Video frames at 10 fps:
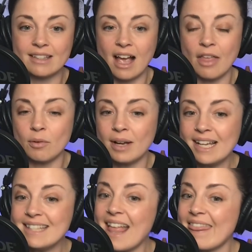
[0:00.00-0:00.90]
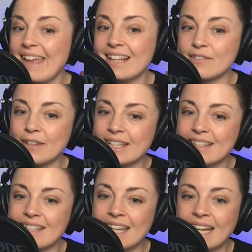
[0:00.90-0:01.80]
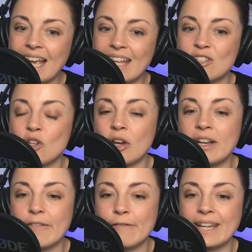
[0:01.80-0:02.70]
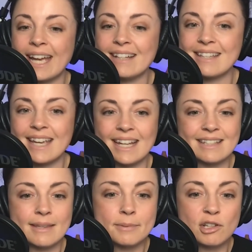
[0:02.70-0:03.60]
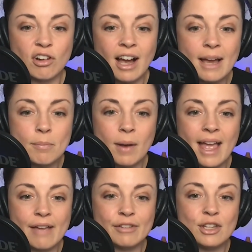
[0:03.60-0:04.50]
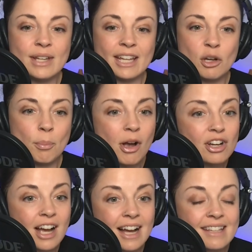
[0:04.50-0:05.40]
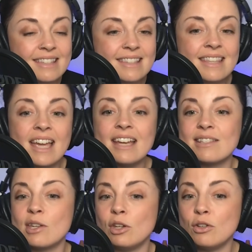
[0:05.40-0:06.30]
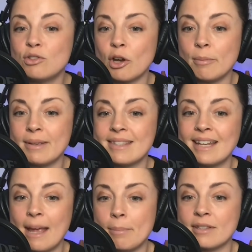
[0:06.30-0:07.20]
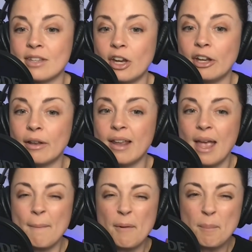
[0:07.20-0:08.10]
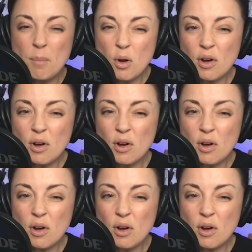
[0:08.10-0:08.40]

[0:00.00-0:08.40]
Otherwise, thanks for listening and don't forget to hit subscribe wherever you get your podcasts so you don't miss an episode. But more